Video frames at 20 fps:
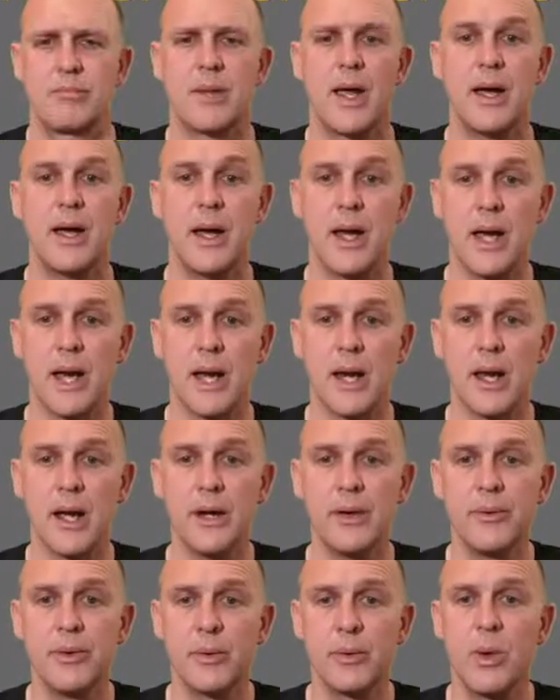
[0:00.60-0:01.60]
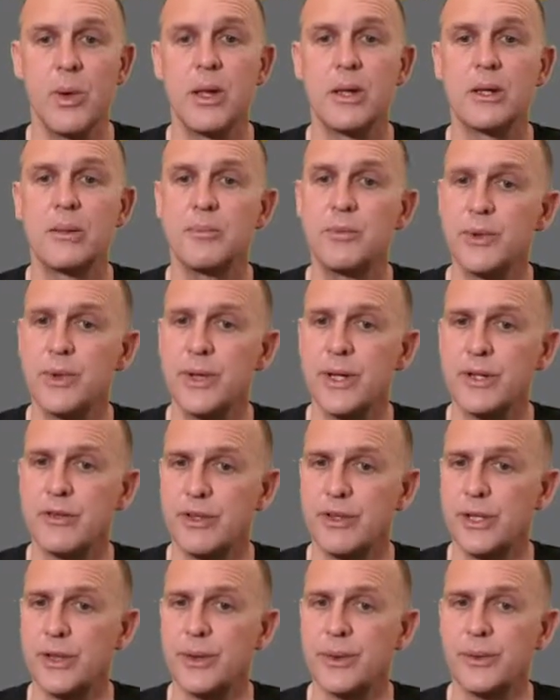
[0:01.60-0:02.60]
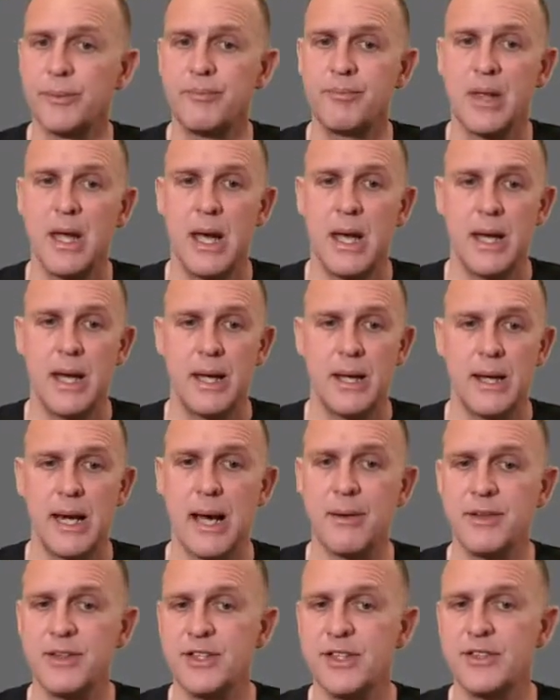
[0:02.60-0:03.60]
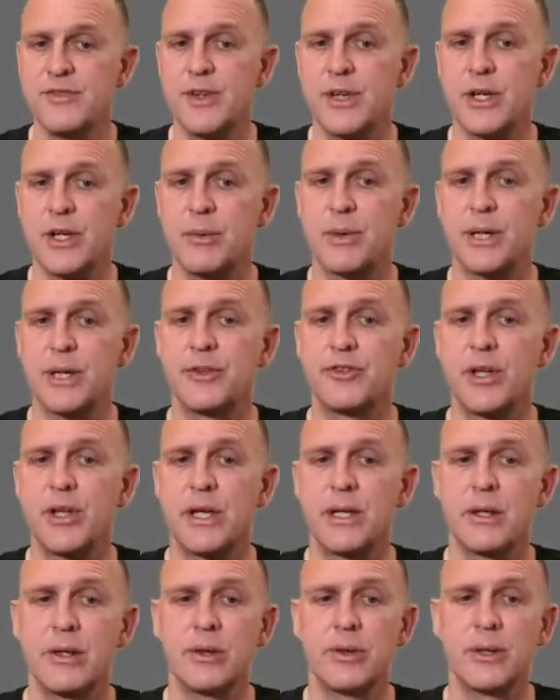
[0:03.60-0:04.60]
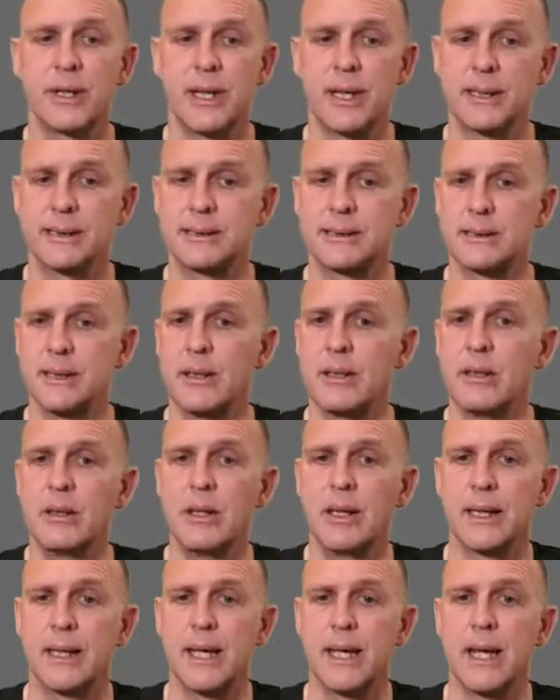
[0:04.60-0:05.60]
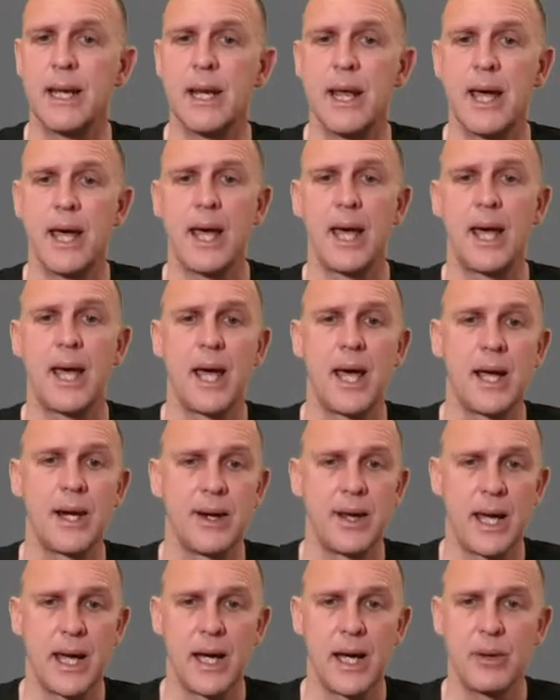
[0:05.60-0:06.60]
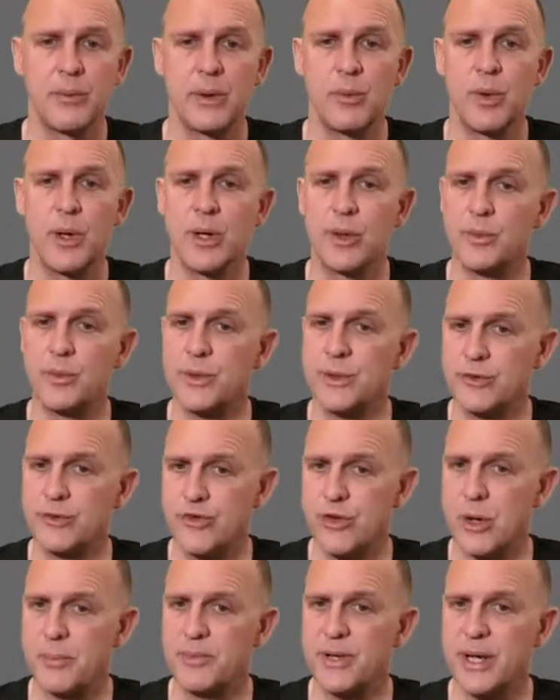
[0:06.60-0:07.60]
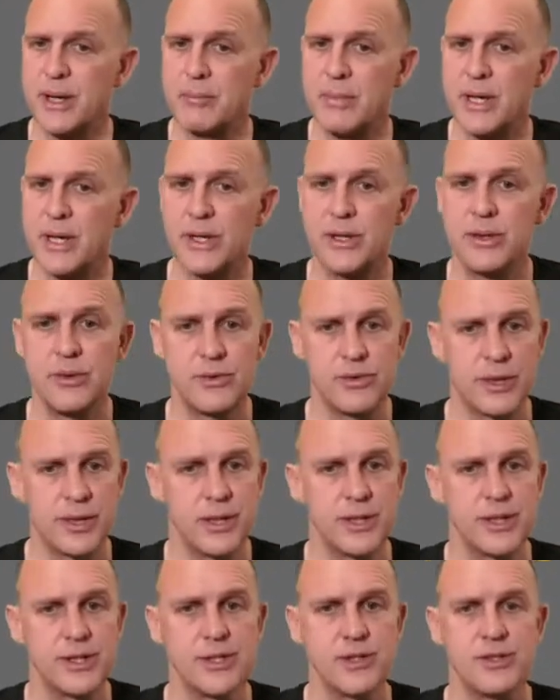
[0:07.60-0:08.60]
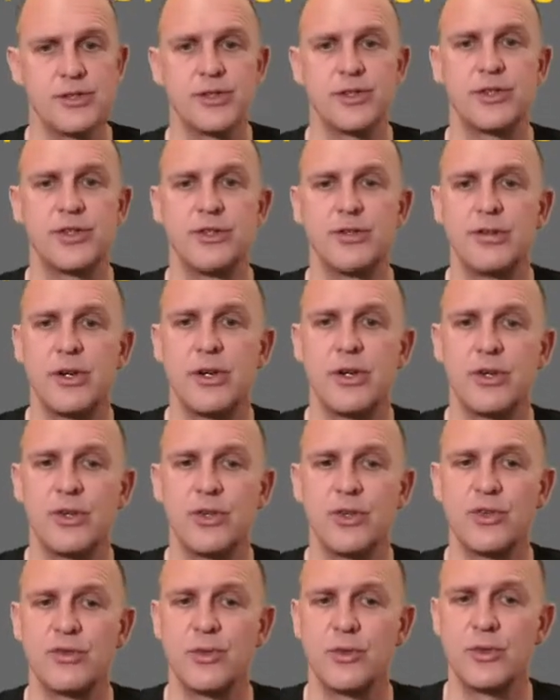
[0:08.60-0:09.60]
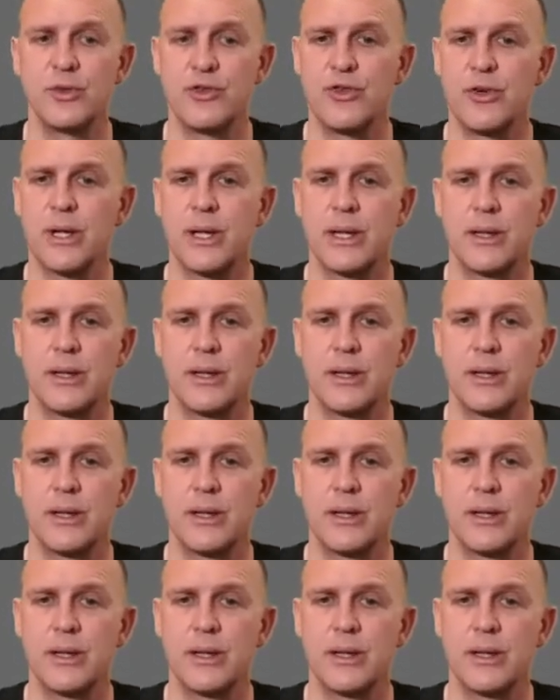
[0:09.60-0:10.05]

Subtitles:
Hello and welcome to another video. Now in this video we're going to take a look at Excel again and how we work with drop-down menus, and this is just a very useful trick